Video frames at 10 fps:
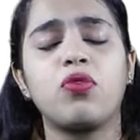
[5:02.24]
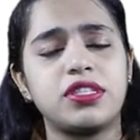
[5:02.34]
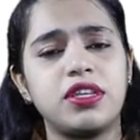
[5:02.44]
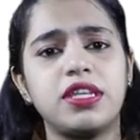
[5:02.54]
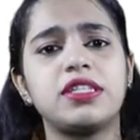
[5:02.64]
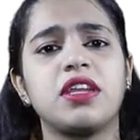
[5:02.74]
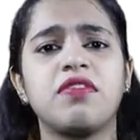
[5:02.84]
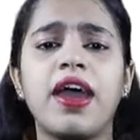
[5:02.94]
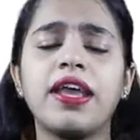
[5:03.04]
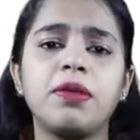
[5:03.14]
was the reason
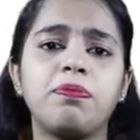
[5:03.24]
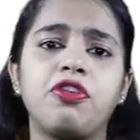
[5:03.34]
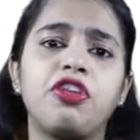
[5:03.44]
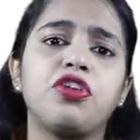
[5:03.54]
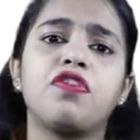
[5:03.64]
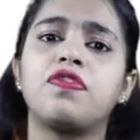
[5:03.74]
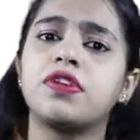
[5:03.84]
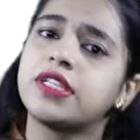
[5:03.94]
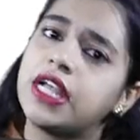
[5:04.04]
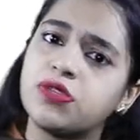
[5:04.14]
why the Treaty of
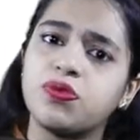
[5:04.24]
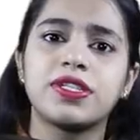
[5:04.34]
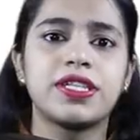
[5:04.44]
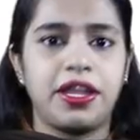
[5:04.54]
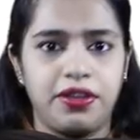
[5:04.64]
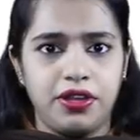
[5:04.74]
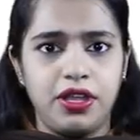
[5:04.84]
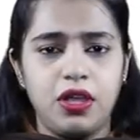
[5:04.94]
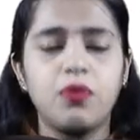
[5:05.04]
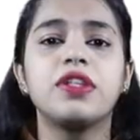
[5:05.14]
Versailles was signed.
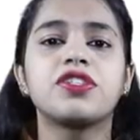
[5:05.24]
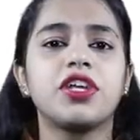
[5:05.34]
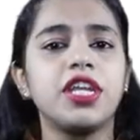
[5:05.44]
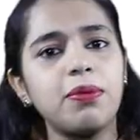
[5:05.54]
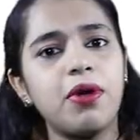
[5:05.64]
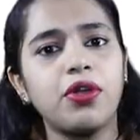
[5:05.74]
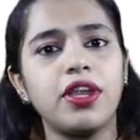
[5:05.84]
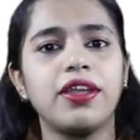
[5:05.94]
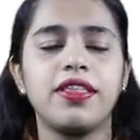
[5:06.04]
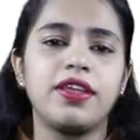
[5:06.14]
We'll study about
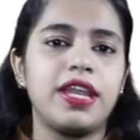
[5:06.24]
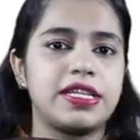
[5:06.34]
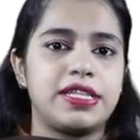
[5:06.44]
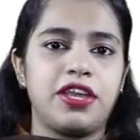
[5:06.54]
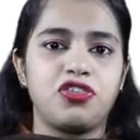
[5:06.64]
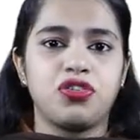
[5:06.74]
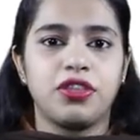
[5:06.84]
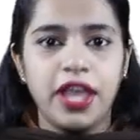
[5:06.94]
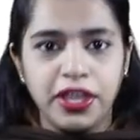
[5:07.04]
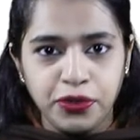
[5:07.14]
it in the next lecture.
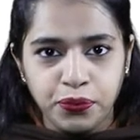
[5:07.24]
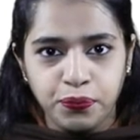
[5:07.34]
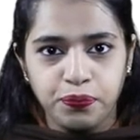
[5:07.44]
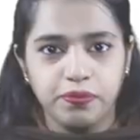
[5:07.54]
Thank you.